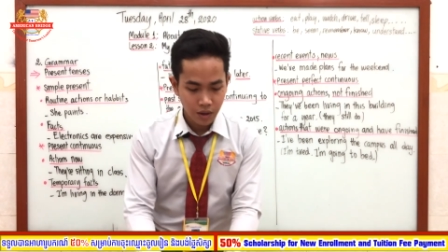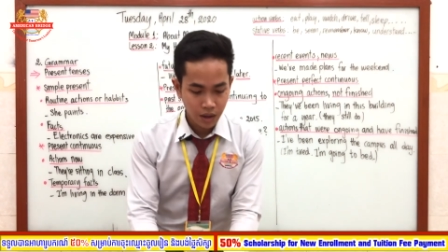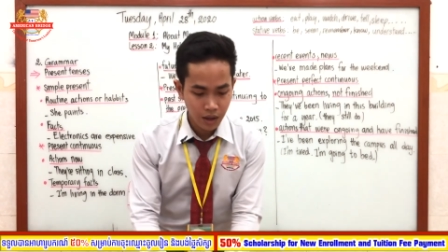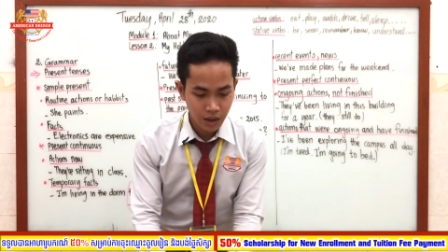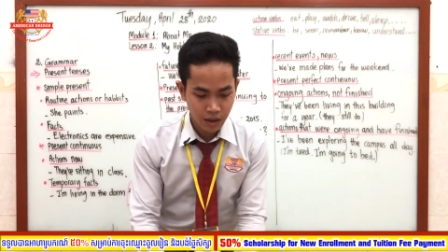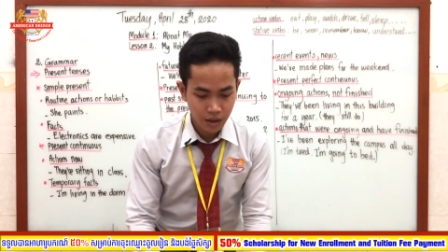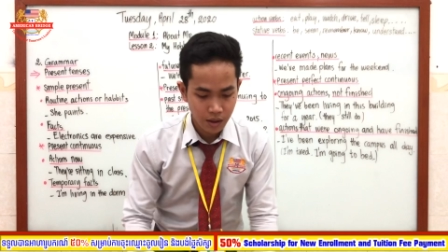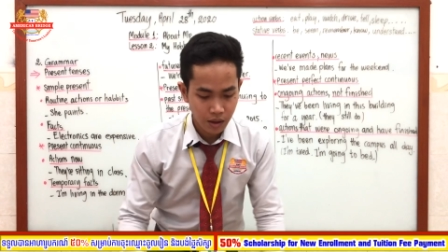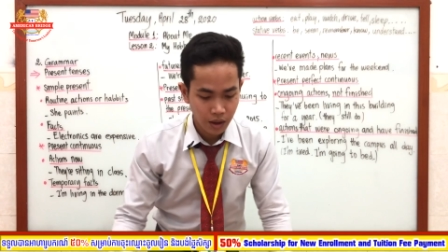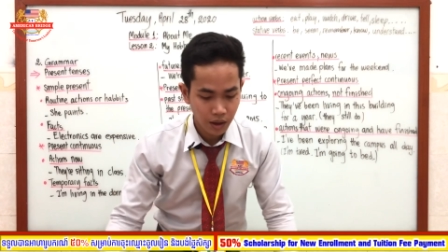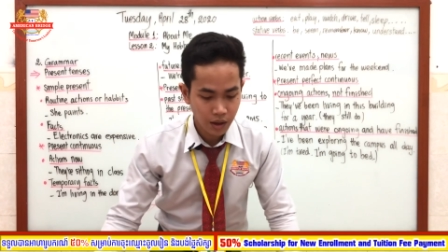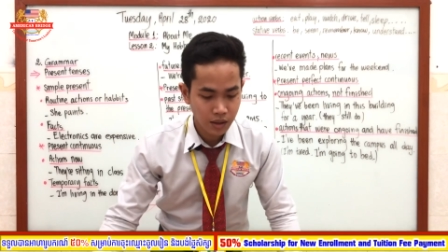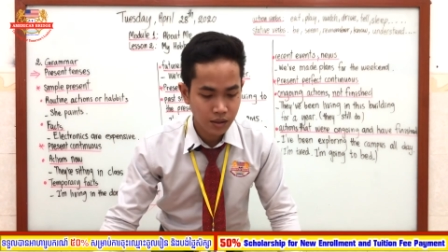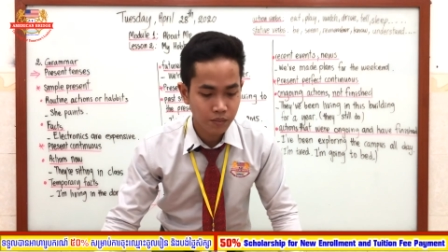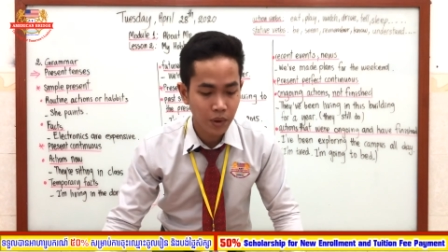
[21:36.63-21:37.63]
Here
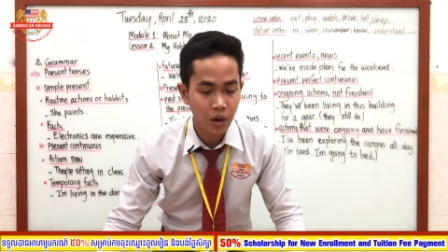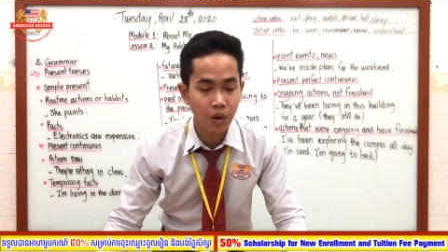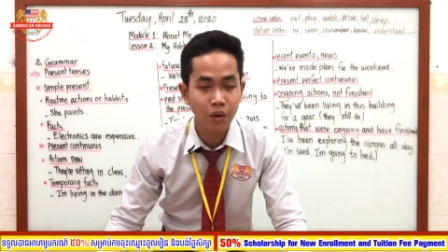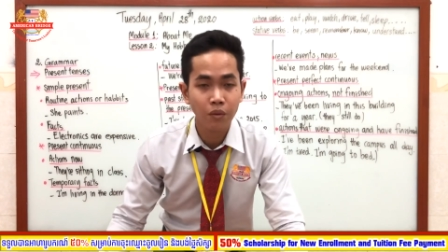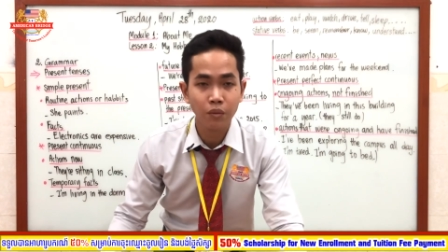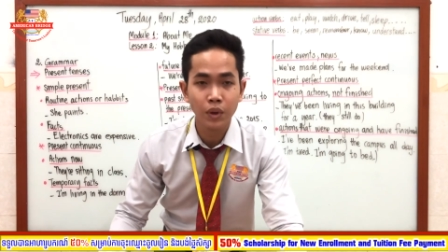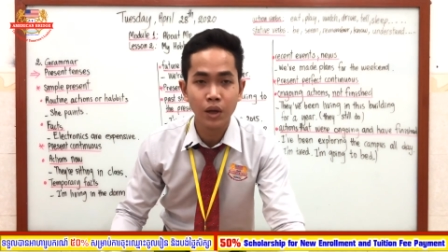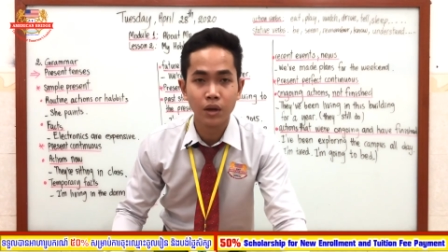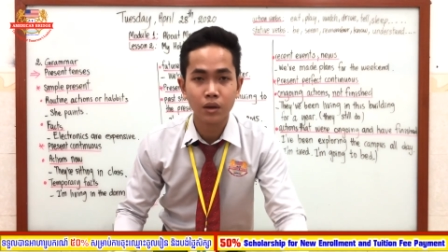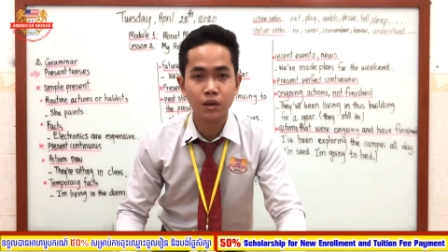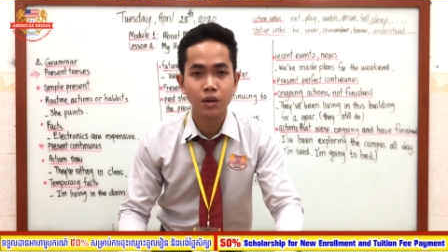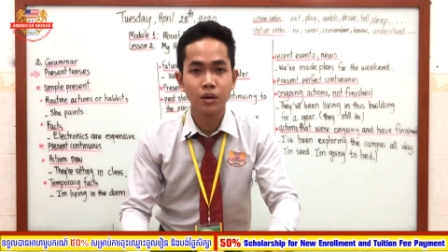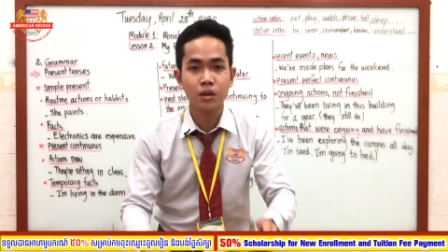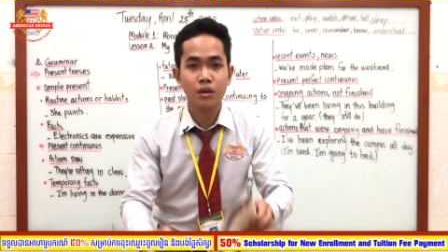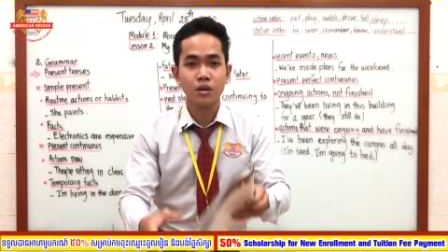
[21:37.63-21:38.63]
is my
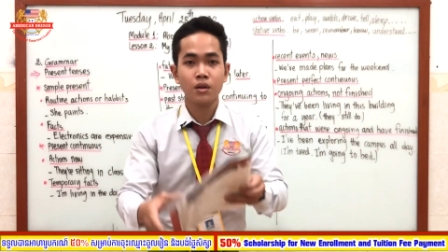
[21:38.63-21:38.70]
homework.